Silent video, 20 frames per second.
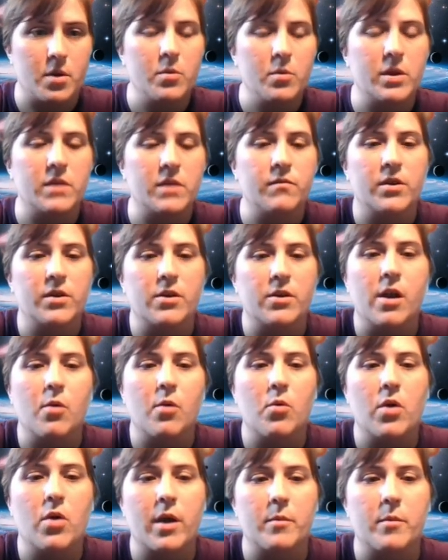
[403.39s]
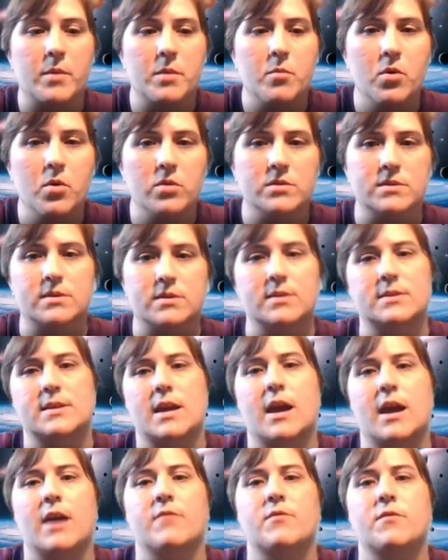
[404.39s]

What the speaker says: we can figure out, well, how many moles does it have?